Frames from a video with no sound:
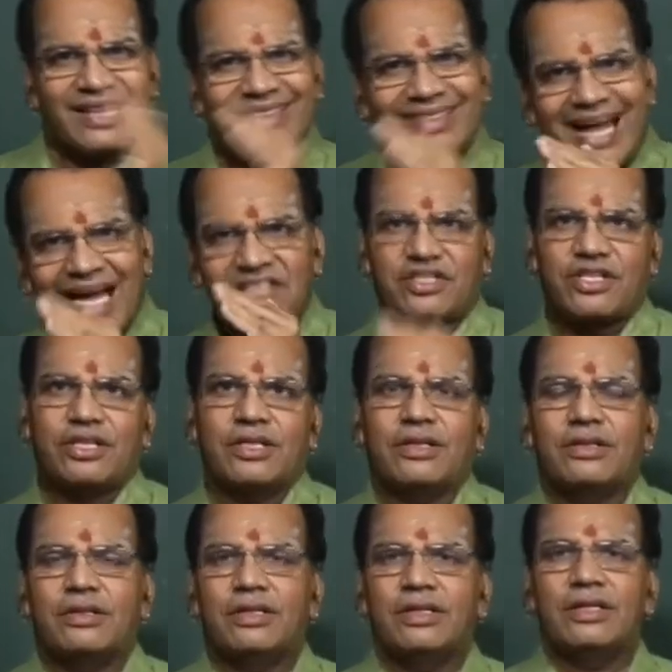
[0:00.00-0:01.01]
that.
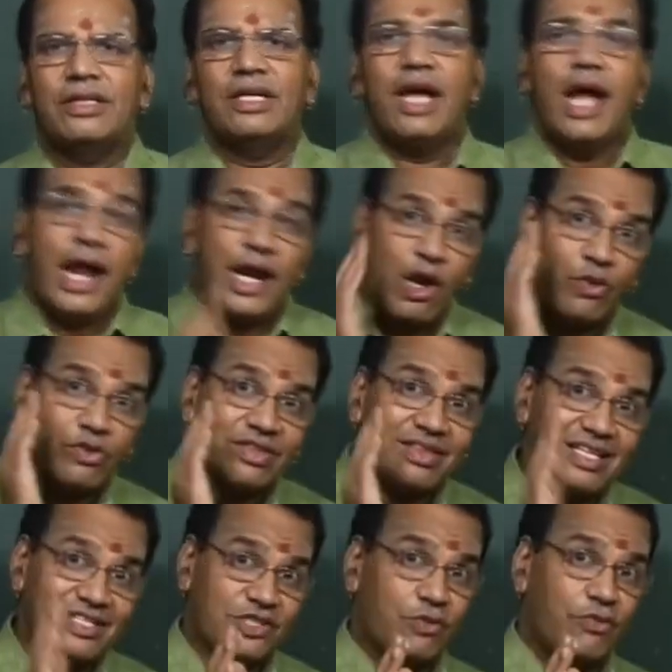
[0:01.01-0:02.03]
Now
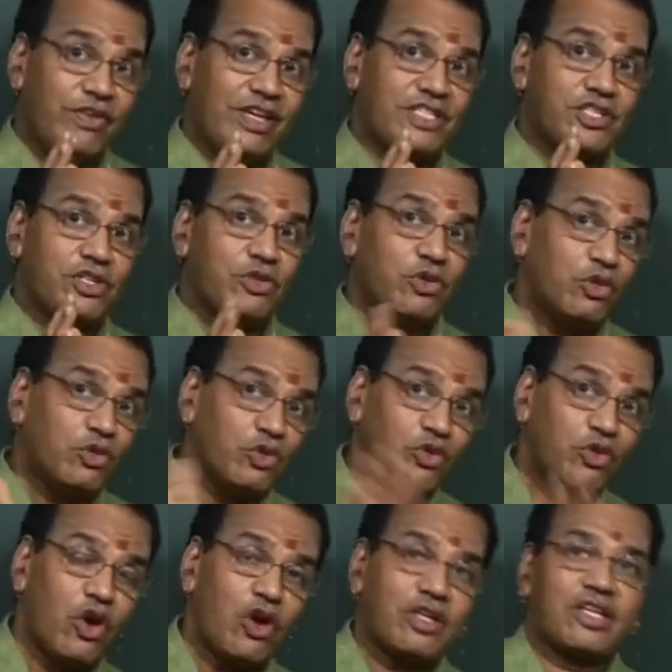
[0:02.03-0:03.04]
this which you do
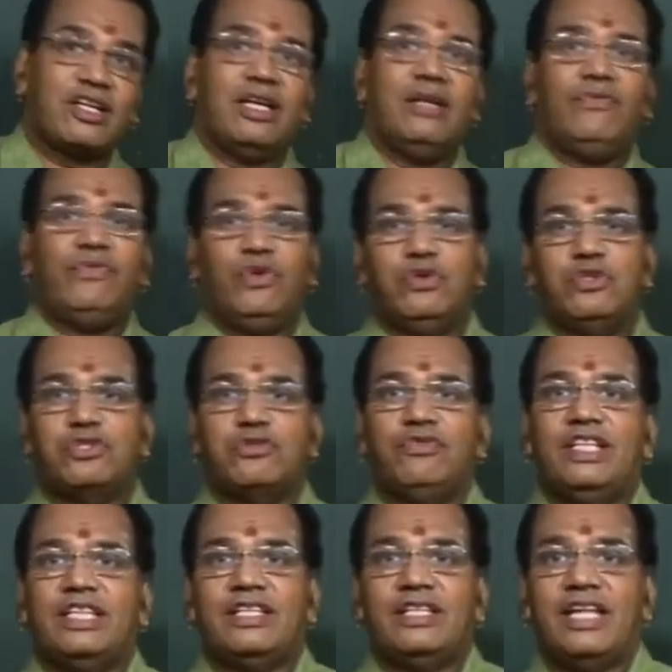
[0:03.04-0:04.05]
not confuse
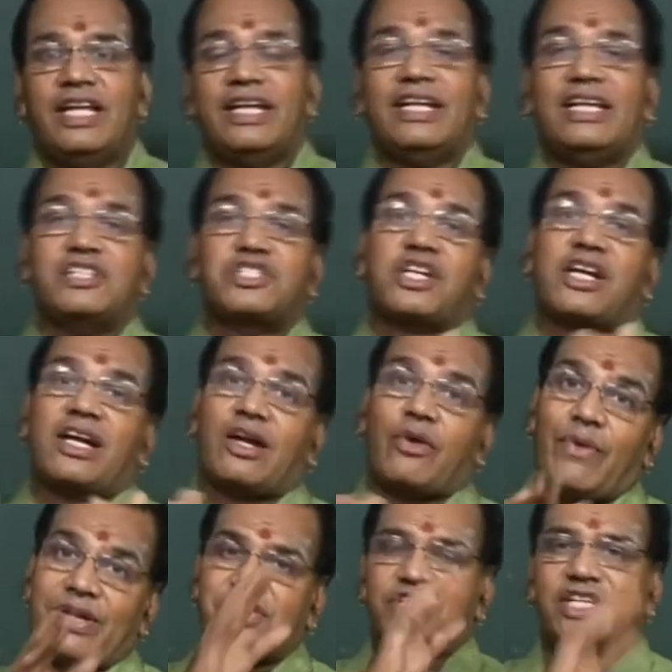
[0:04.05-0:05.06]
with in English
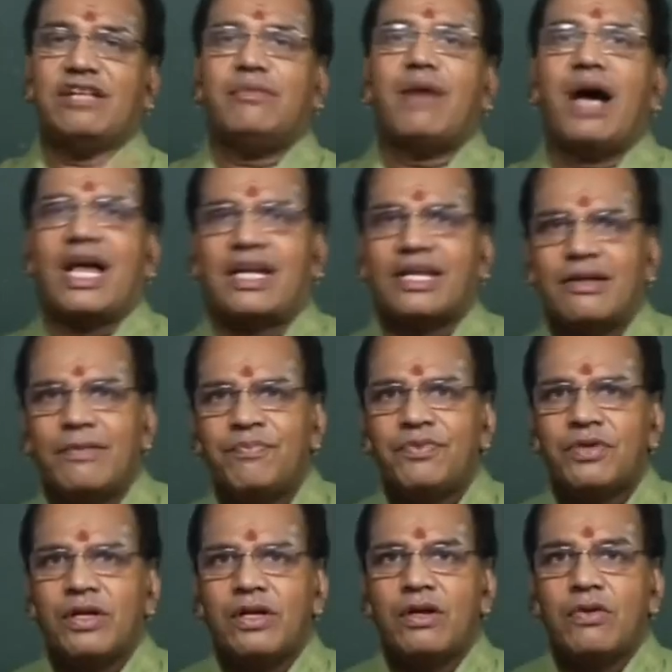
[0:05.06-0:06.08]
question mark.
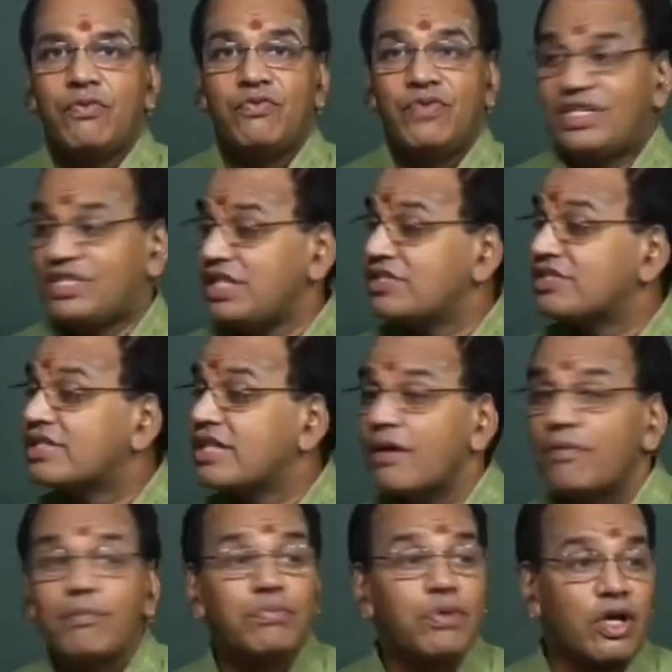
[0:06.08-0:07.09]
Which is the
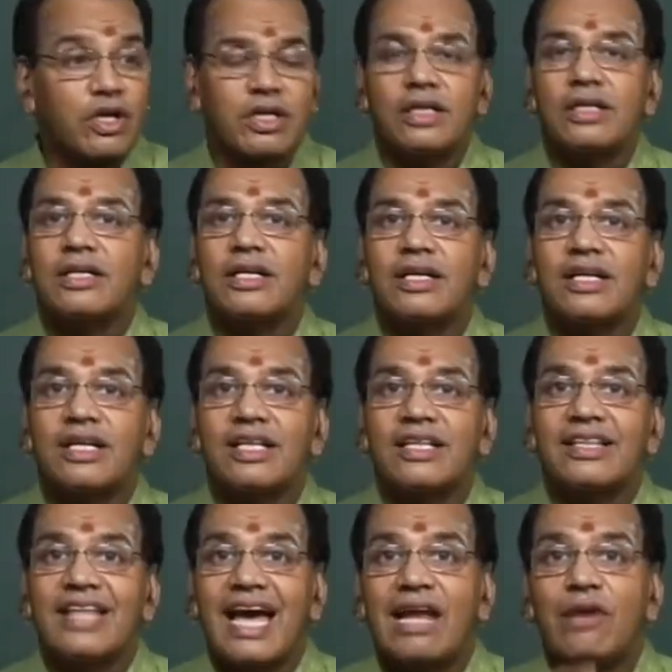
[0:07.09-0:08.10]
book?
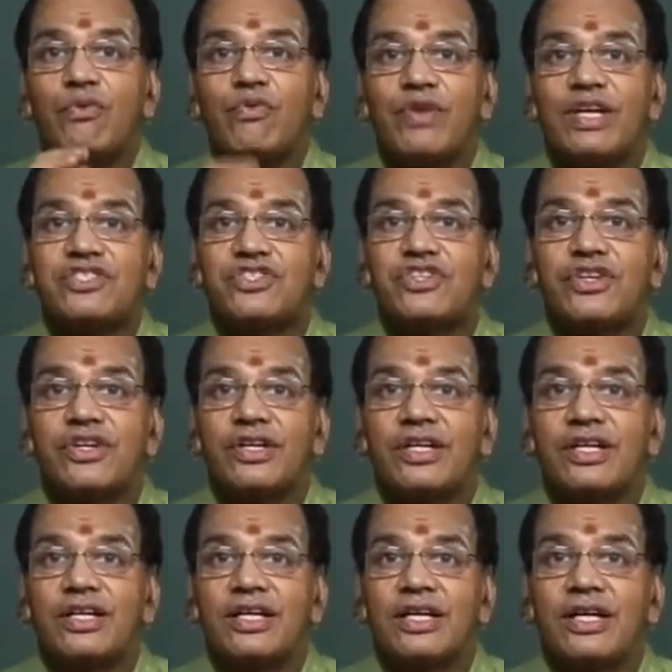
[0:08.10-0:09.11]
There which
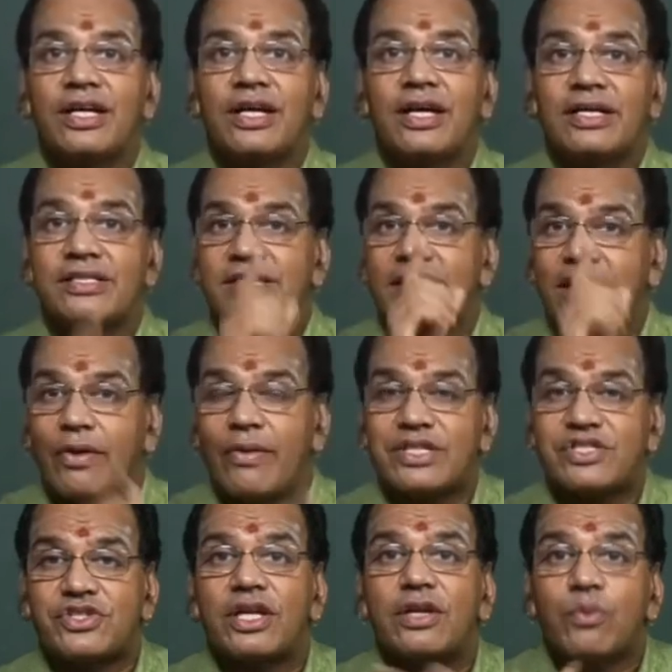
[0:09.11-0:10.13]
is the
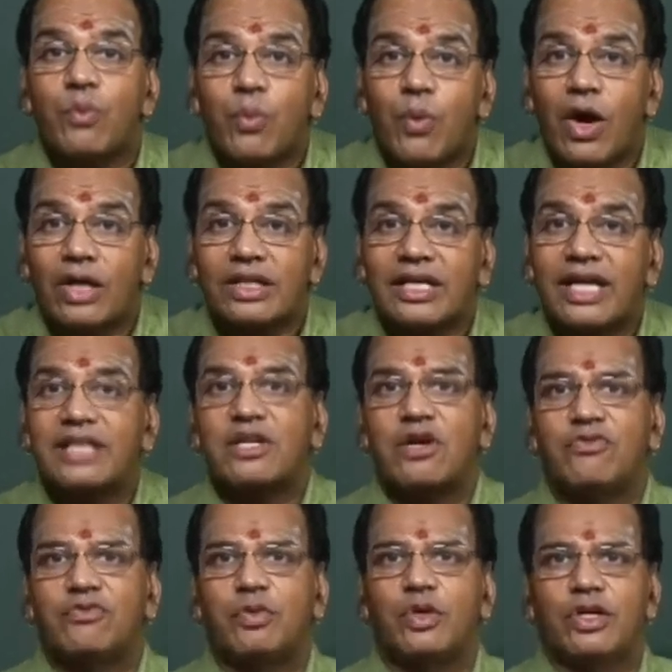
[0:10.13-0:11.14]
question. What kind
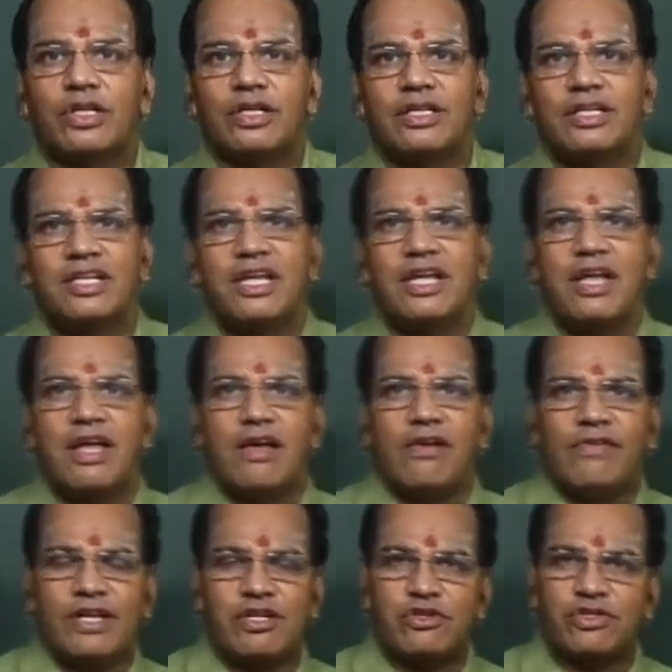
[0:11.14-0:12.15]
of book?
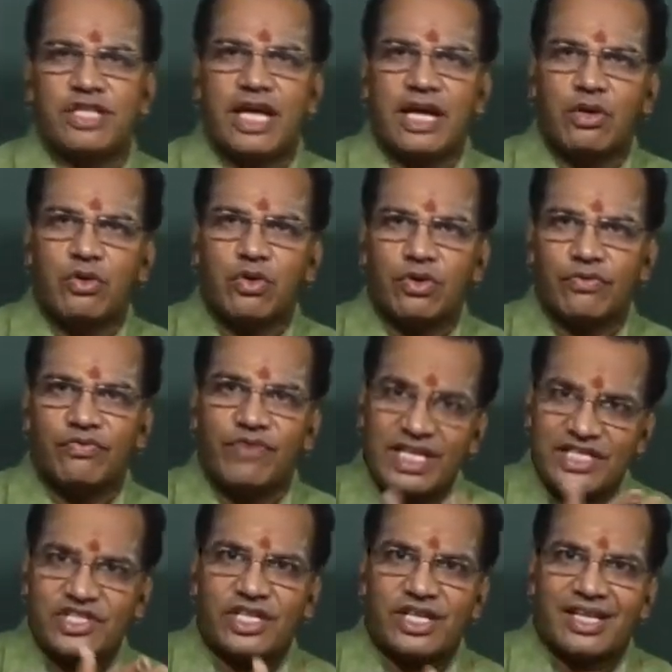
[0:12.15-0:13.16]
When you say
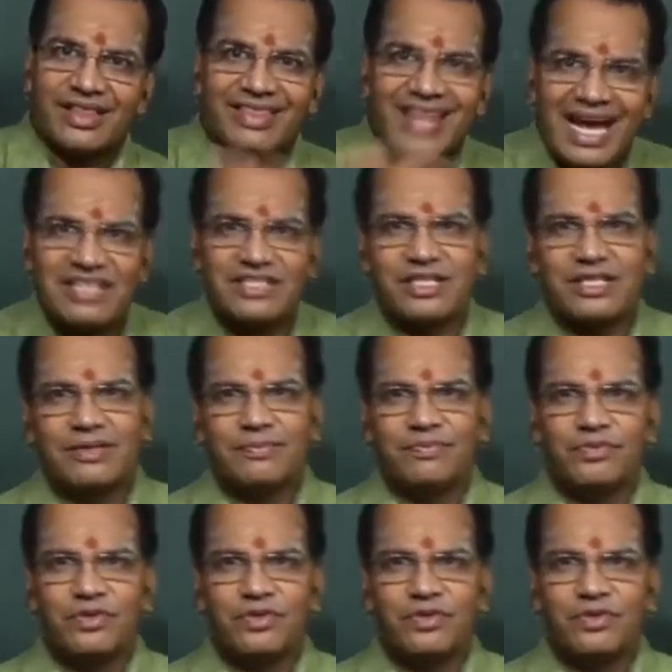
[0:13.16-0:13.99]
which, that.